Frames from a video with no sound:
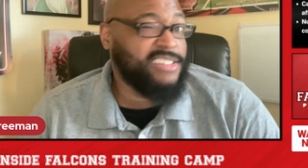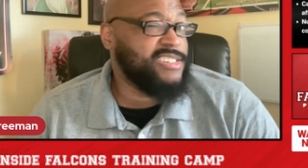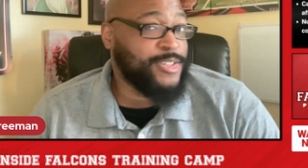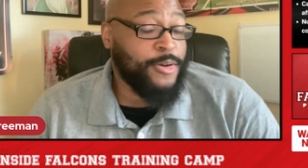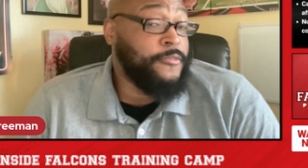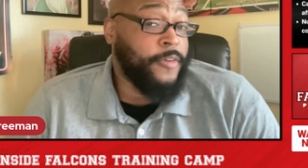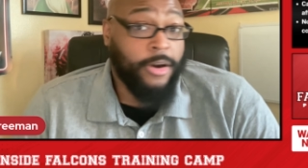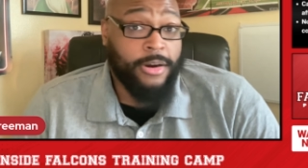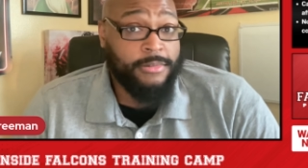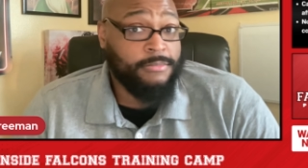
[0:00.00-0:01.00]
but so
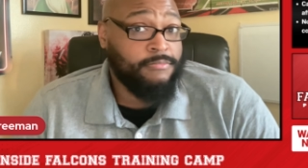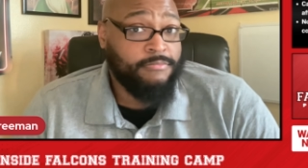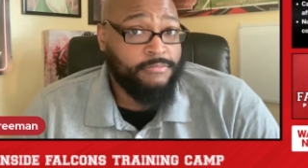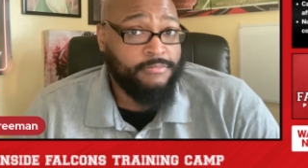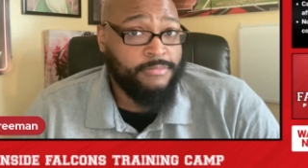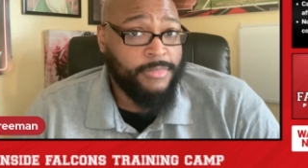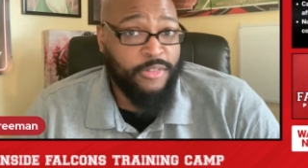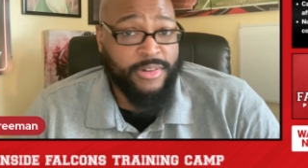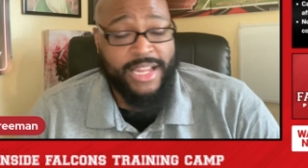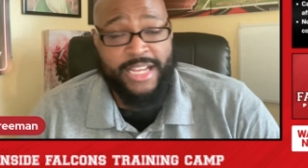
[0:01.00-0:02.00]
far,
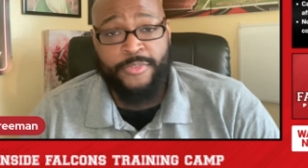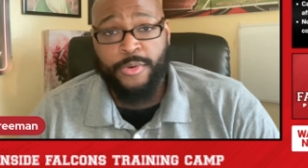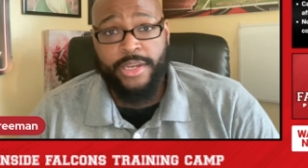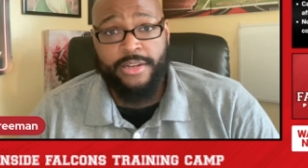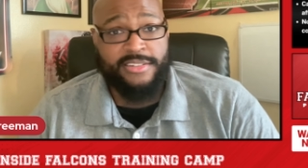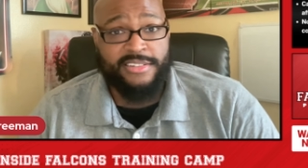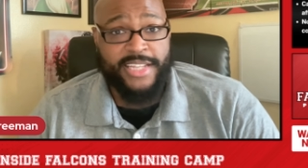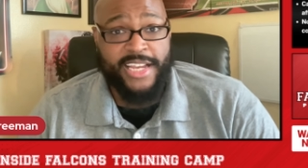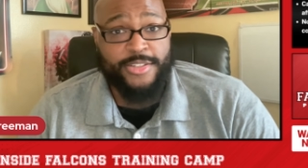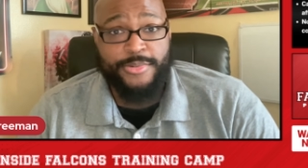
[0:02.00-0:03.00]
over the last four years?
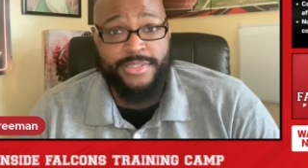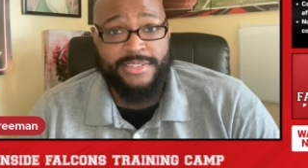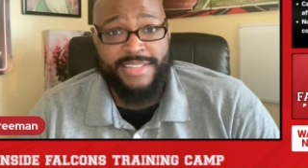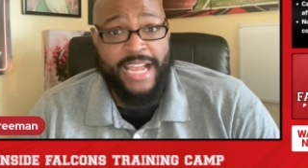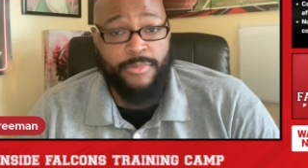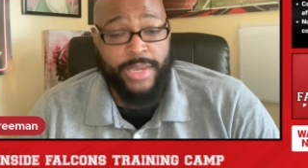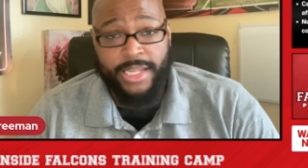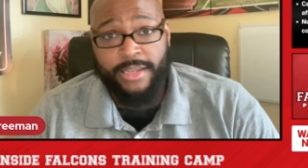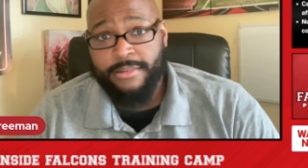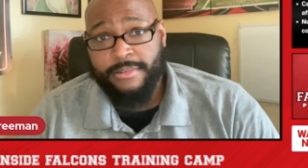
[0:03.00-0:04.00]
The answer is not
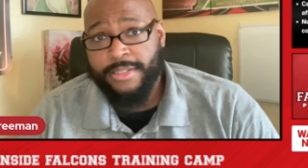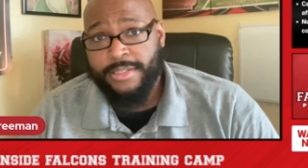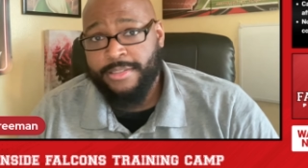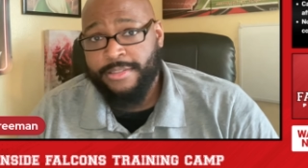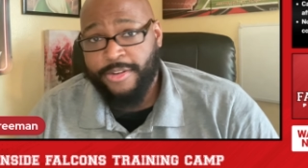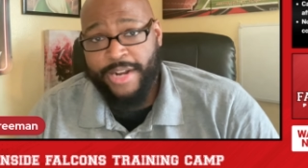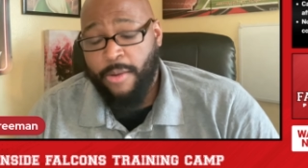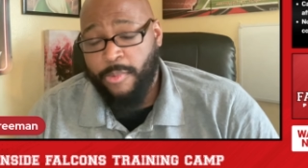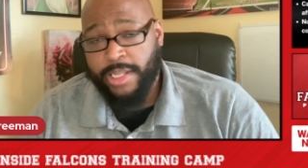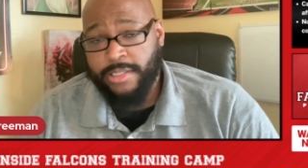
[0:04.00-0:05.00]
really. They're
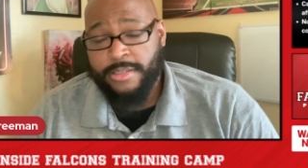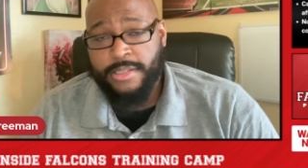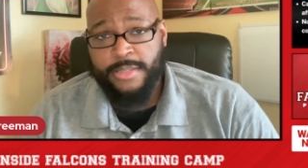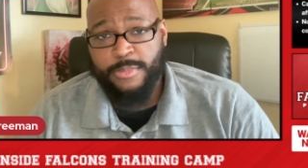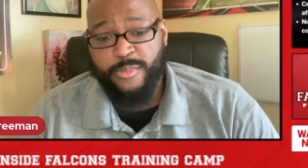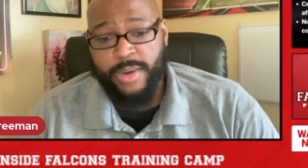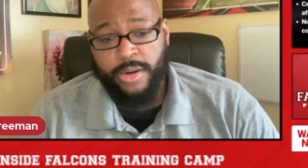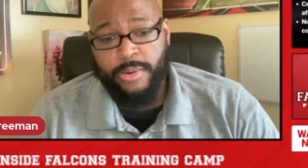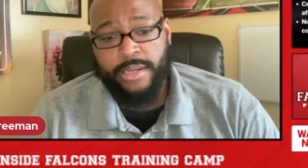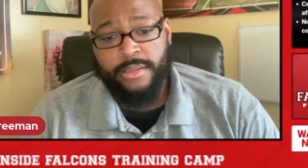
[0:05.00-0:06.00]
not willing to move
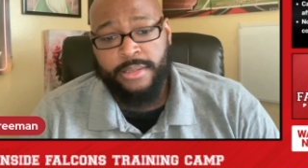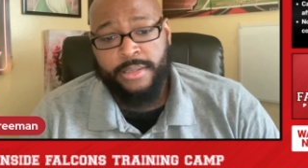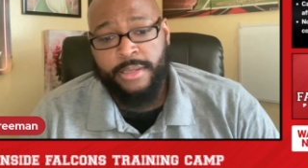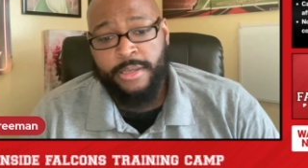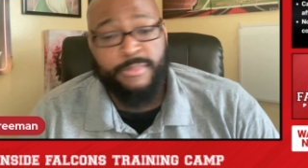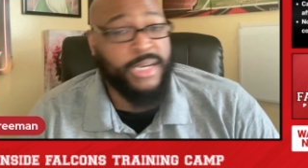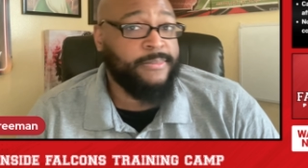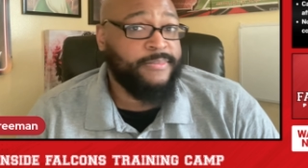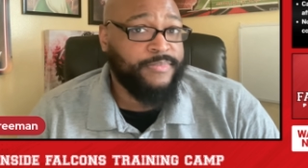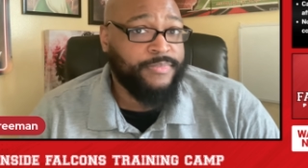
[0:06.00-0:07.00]
money around.
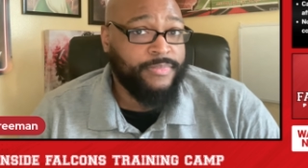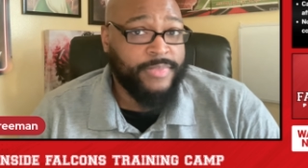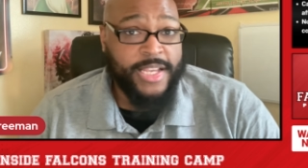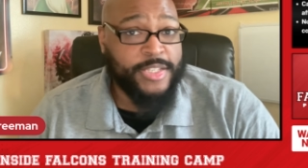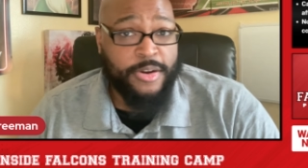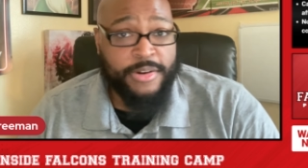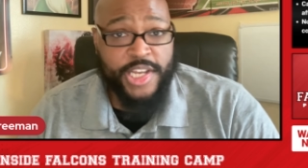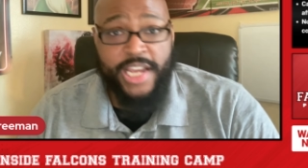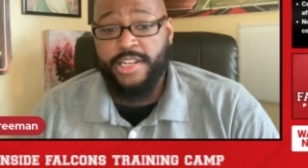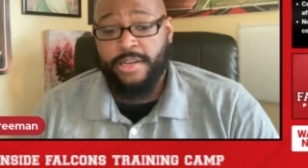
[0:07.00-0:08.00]
But things are
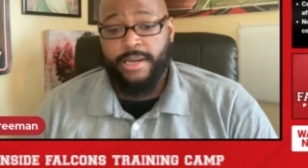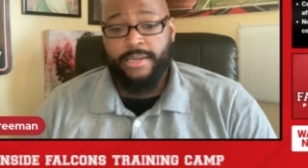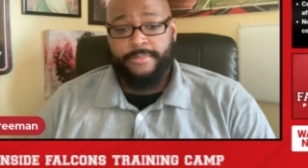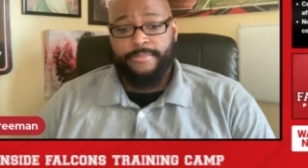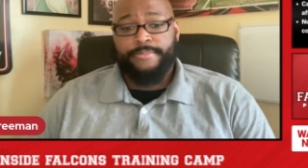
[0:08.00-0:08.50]
changing, right?